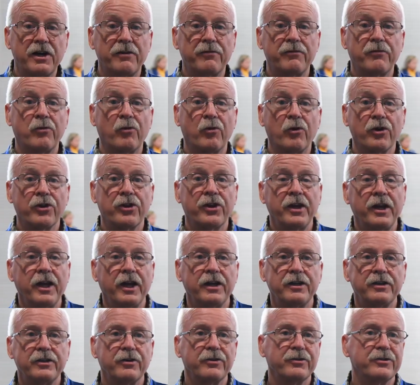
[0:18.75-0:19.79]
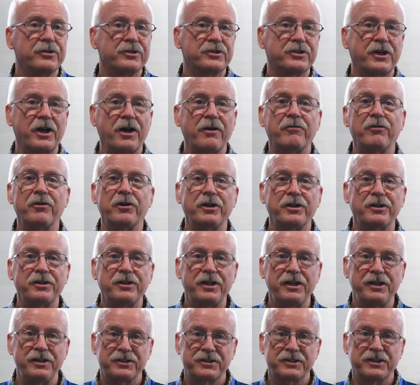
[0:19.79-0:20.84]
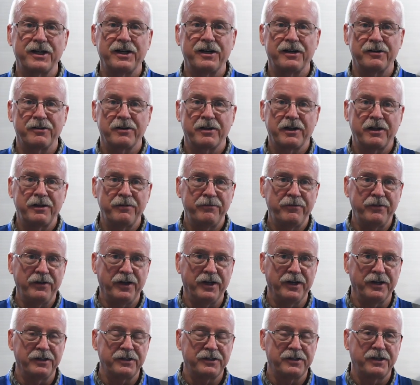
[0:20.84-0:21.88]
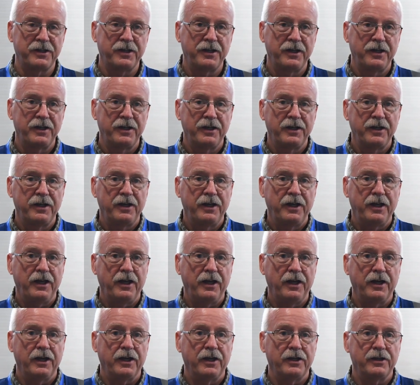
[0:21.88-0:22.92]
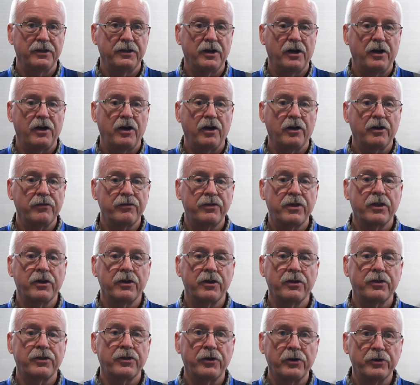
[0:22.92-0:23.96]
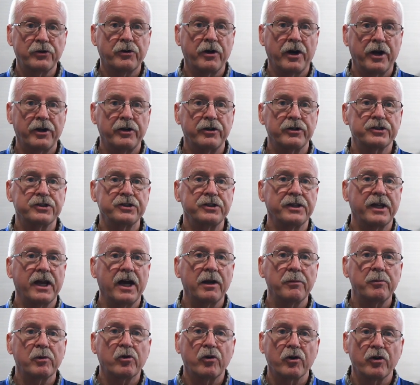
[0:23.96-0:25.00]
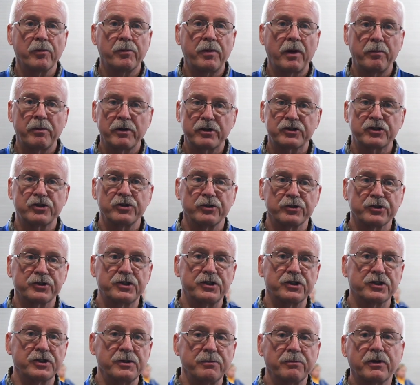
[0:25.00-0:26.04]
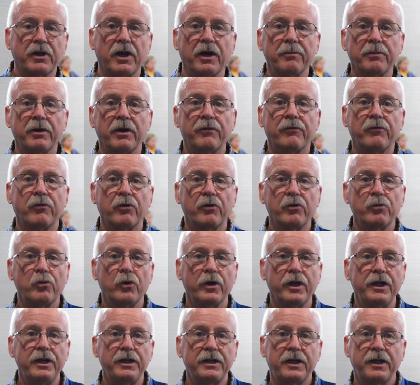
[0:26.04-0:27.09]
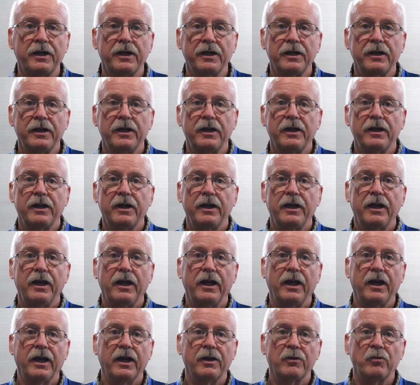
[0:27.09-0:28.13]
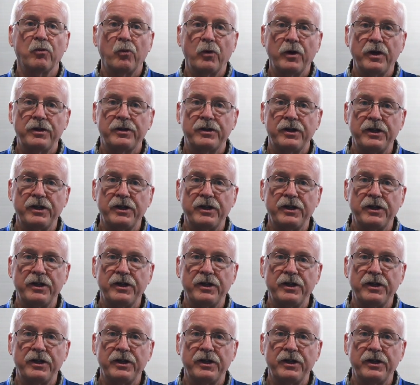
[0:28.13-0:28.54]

our fourth annual Discovering Desal event. And all of the third graders in the Alamogordo Public School System come here for a week. And we